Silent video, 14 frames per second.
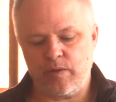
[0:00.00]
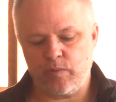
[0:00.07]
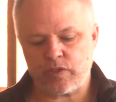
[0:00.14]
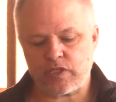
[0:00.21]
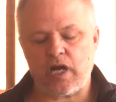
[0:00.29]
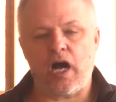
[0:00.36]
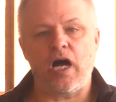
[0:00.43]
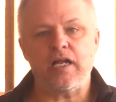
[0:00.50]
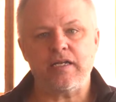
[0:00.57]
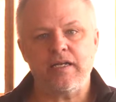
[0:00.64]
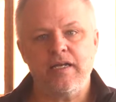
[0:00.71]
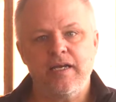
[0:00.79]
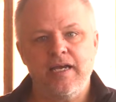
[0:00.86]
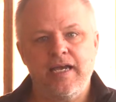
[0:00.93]
He was
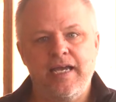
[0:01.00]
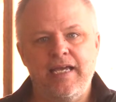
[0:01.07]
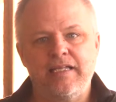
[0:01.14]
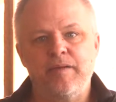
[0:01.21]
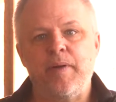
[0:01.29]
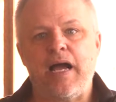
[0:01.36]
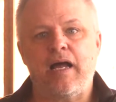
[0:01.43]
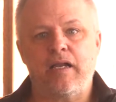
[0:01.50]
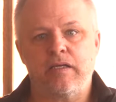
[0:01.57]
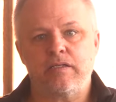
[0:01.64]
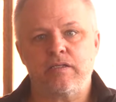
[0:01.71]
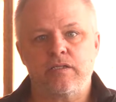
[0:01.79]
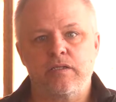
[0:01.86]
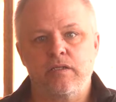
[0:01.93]
caught in the
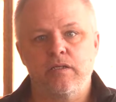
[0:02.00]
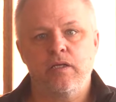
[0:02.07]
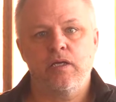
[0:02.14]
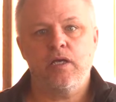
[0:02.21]
balance.